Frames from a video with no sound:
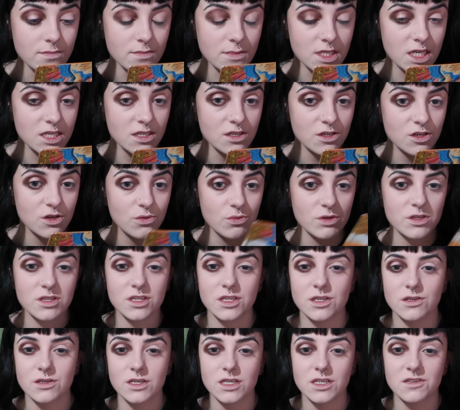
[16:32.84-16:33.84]
I don't know, what do
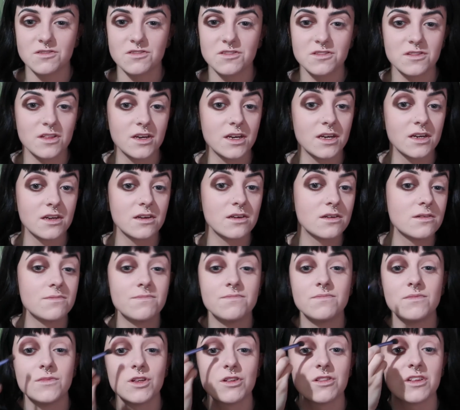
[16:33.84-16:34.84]
you guys think?
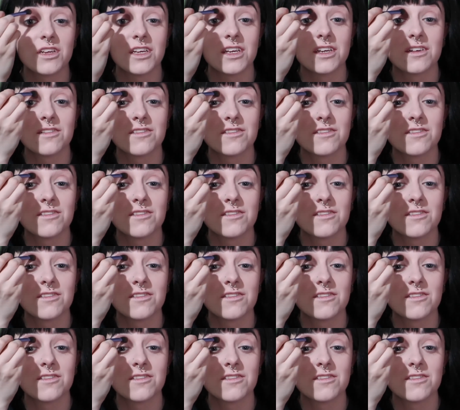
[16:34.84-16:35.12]
Not that you can